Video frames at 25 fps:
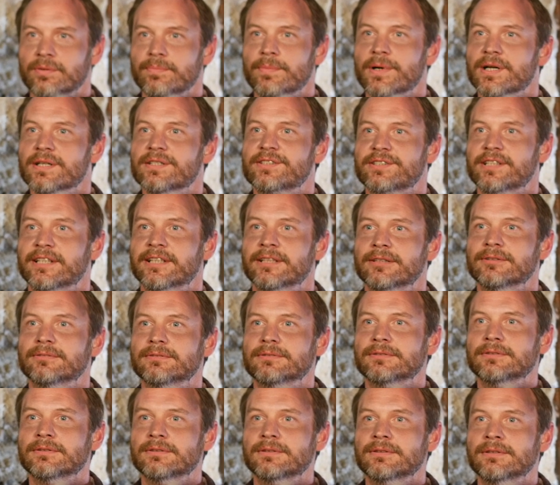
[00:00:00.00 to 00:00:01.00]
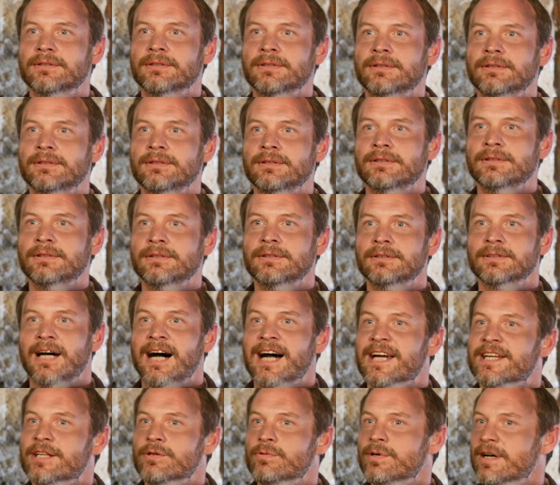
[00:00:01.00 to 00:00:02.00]
in a professional environment with professional
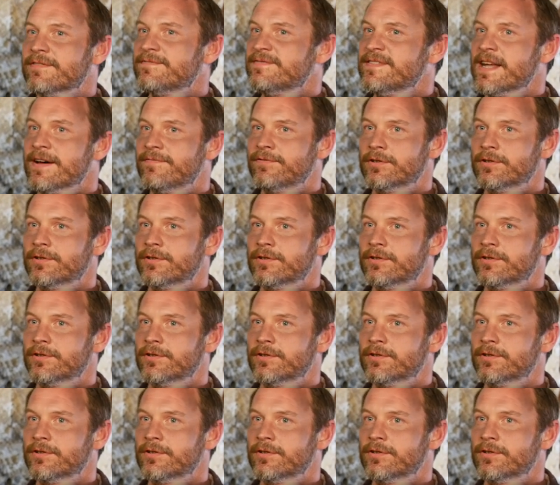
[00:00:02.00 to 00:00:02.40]
actors and